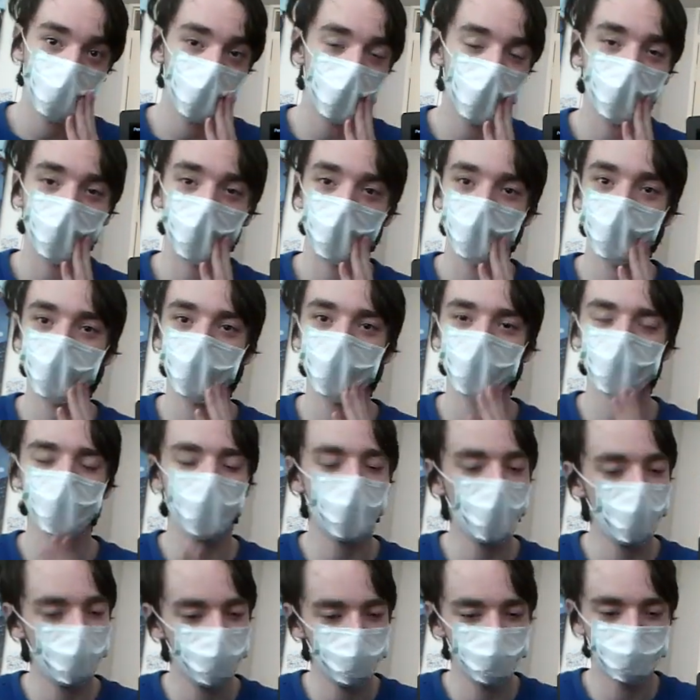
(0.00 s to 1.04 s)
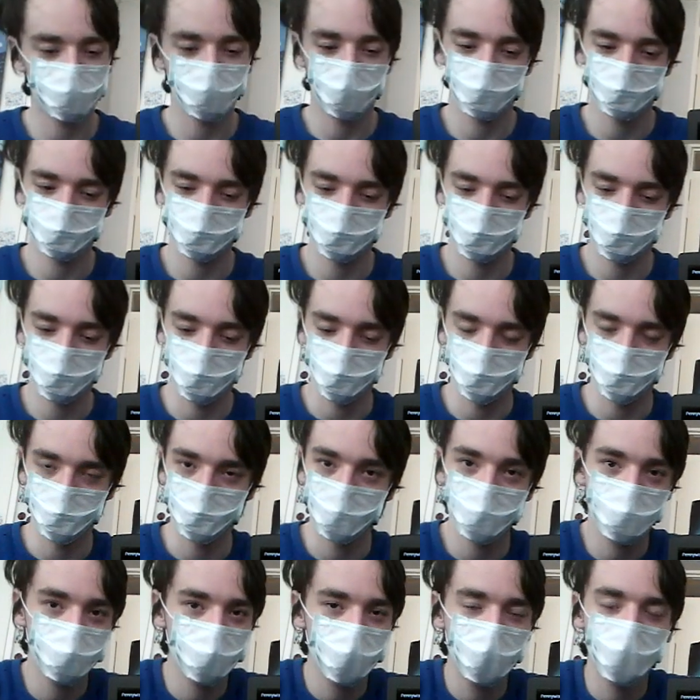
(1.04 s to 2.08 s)
If I could, I would have gotten him.
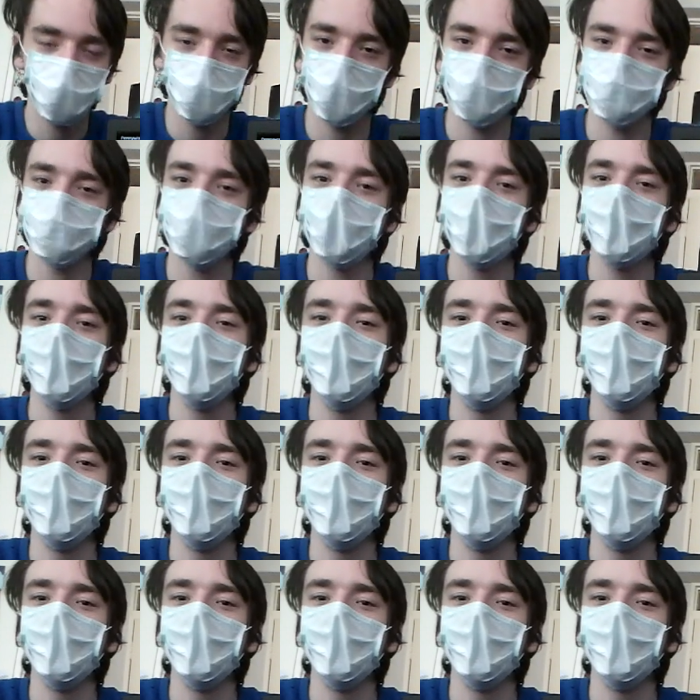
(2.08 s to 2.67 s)
But anyways,